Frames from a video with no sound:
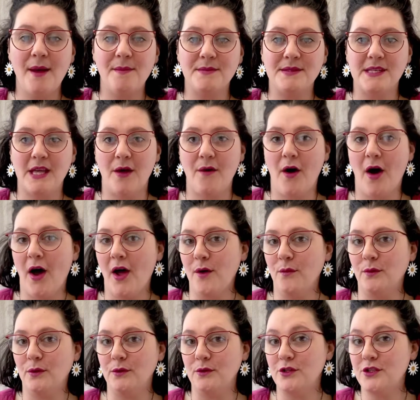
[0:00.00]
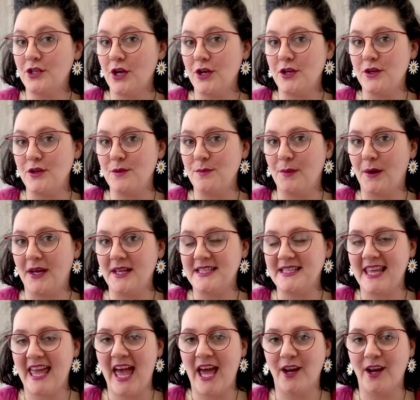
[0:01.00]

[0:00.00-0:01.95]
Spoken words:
So I will show you the basket